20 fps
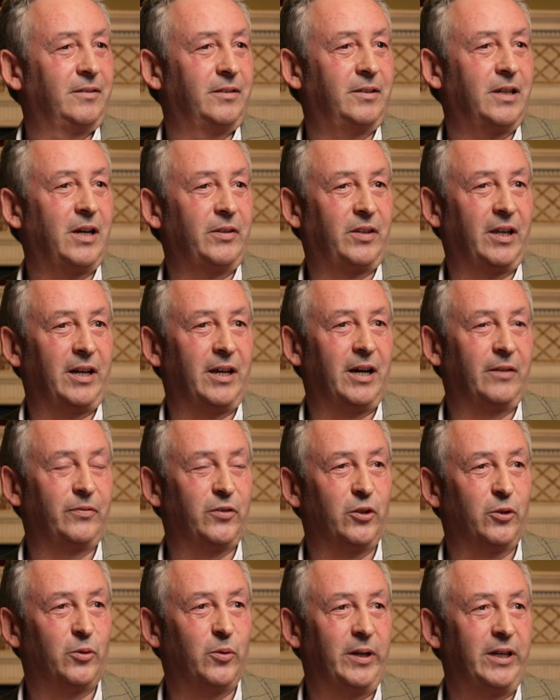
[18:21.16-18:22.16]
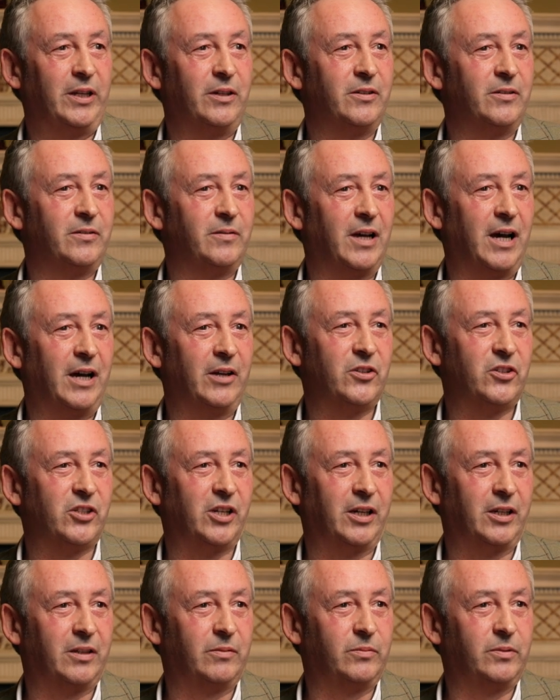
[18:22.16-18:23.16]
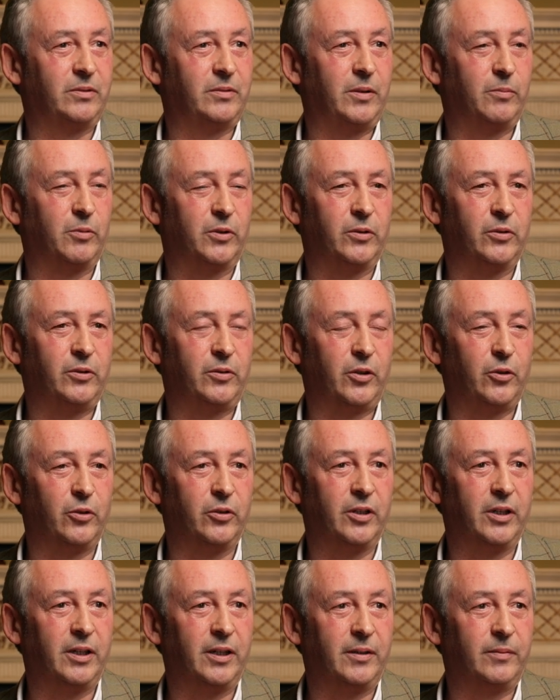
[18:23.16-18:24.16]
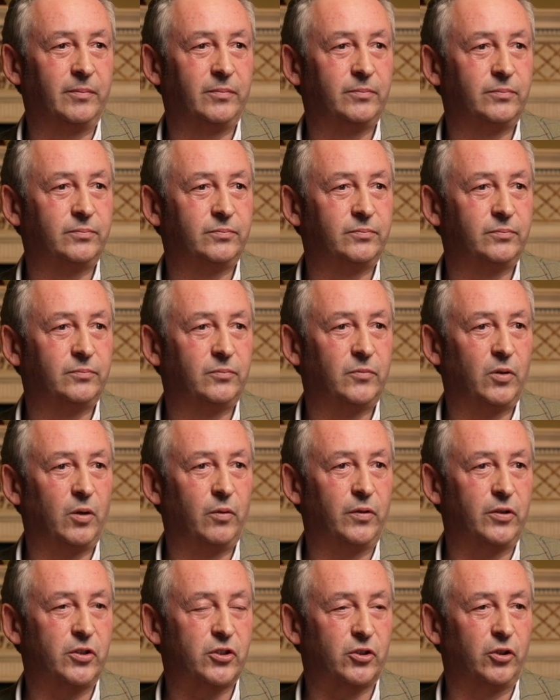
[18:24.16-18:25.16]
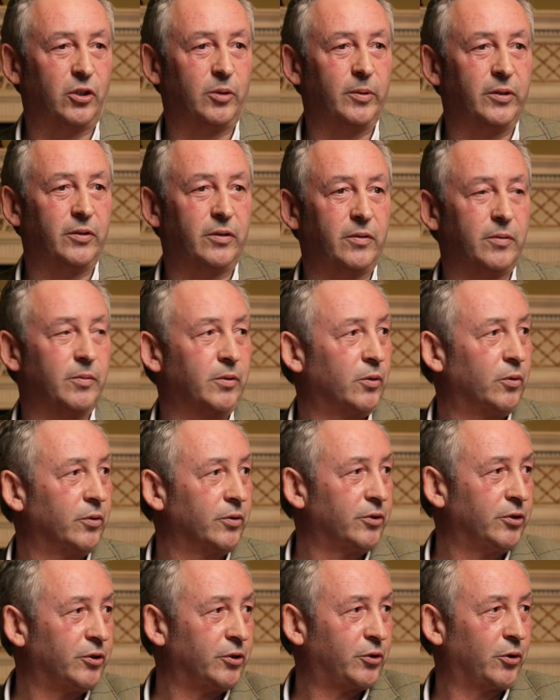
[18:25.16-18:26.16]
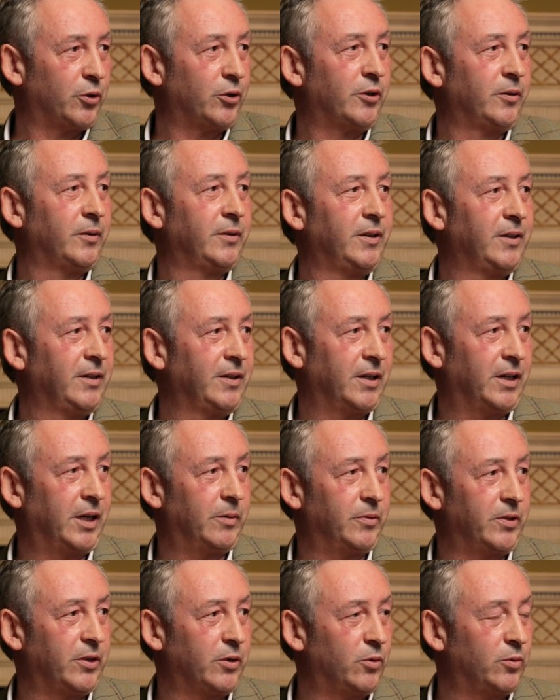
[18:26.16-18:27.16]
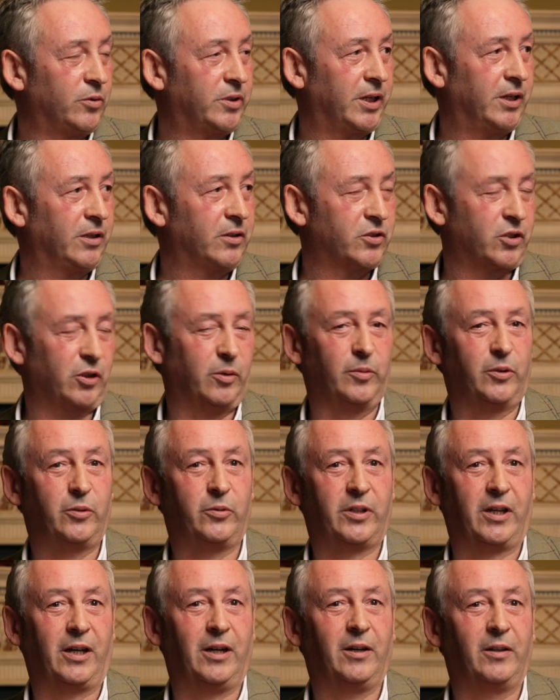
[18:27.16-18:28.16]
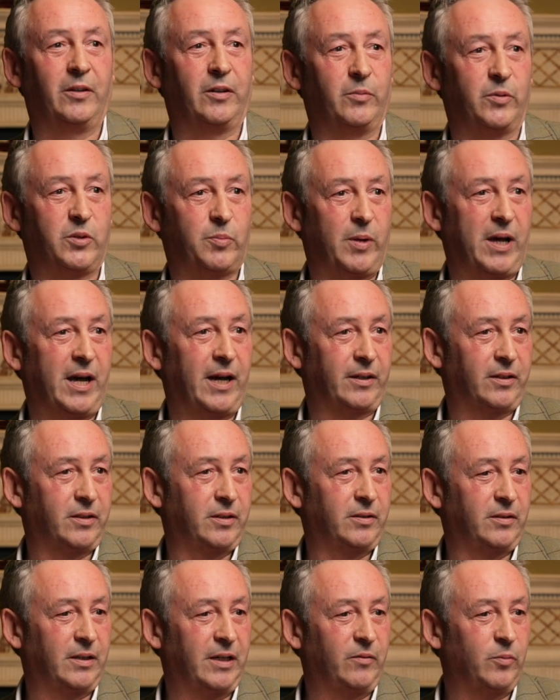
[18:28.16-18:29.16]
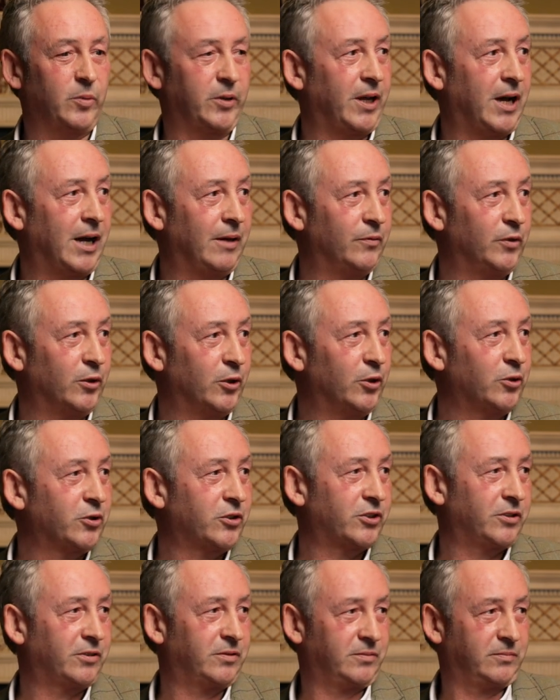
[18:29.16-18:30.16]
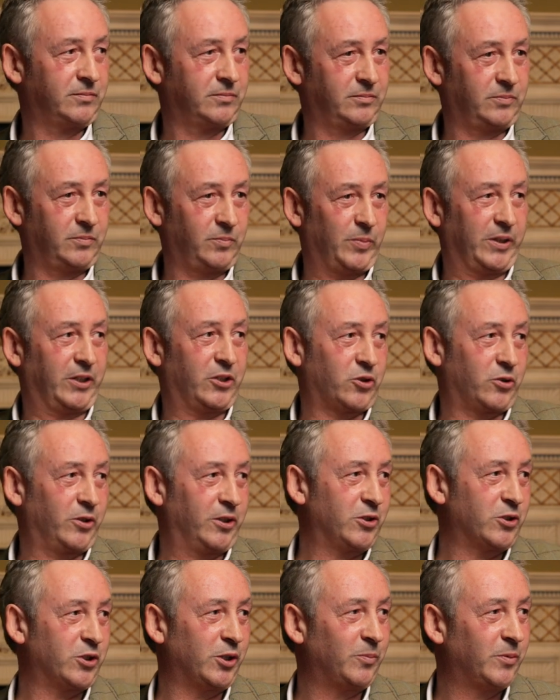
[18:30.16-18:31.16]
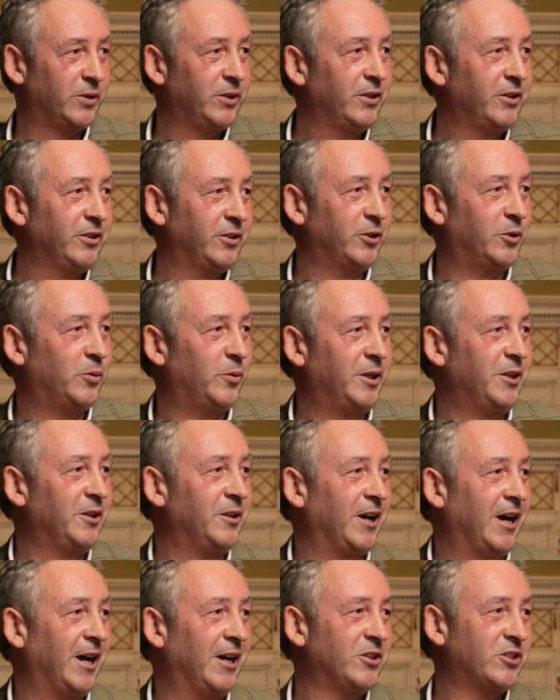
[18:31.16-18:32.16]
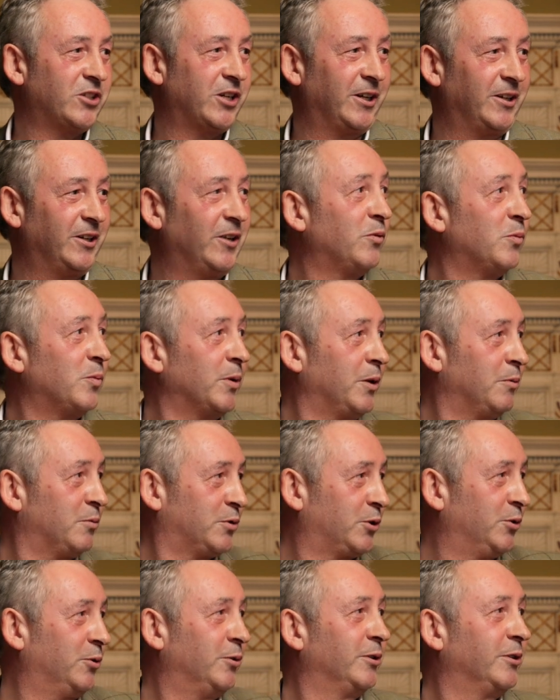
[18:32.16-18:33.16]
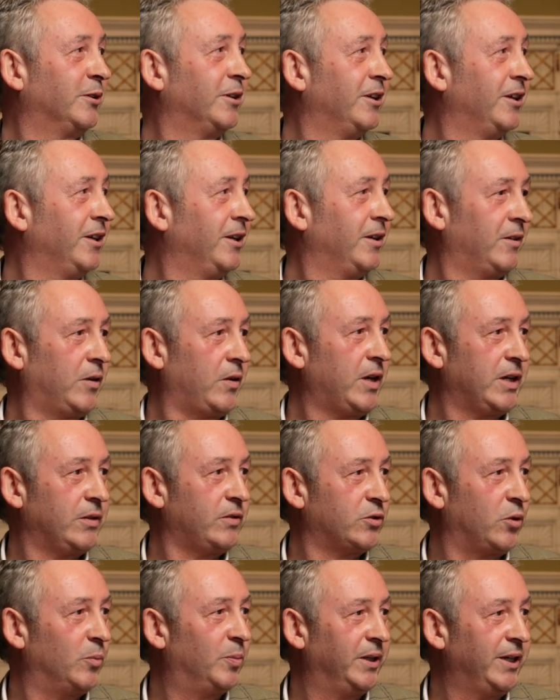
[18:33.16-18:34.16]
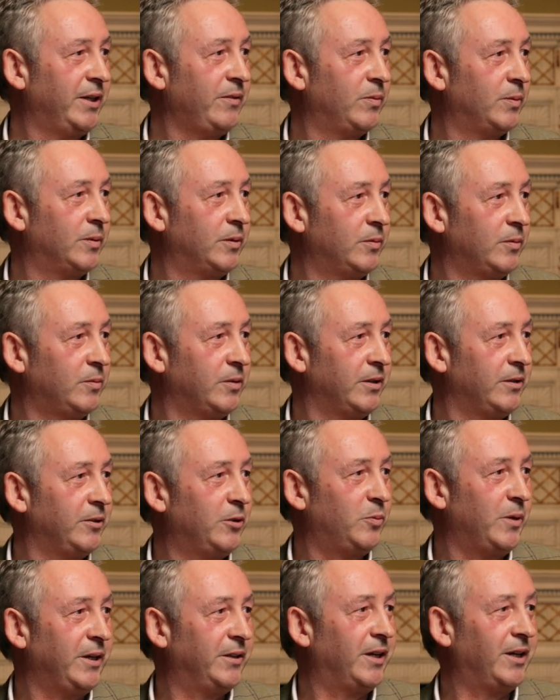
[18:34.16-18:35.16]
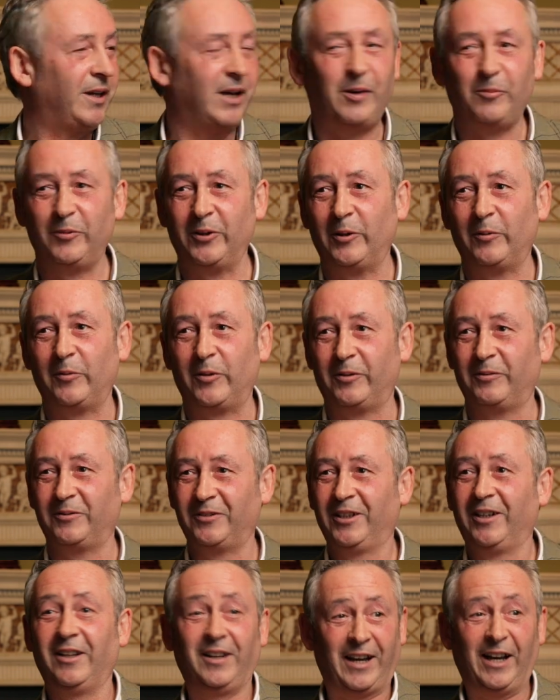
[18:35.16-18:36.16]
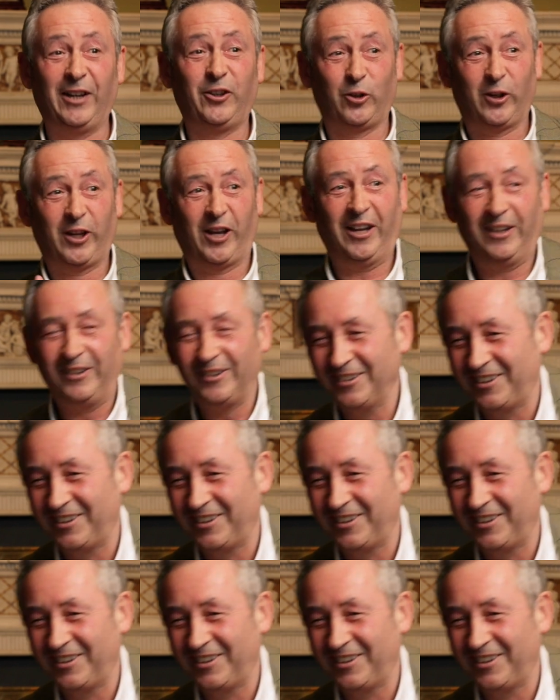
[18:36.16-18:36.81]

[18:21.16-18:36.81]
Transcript: That day after the Queen handshake, they were doing the over at Stormont. They were going on a tour, and I went to the hotel, Stormont Hotel, and it was packed. Everybody having their lunch, big screens up, the Queen, the handshake, and everybody was going. It's unbelievable. When that happened, and think I took that.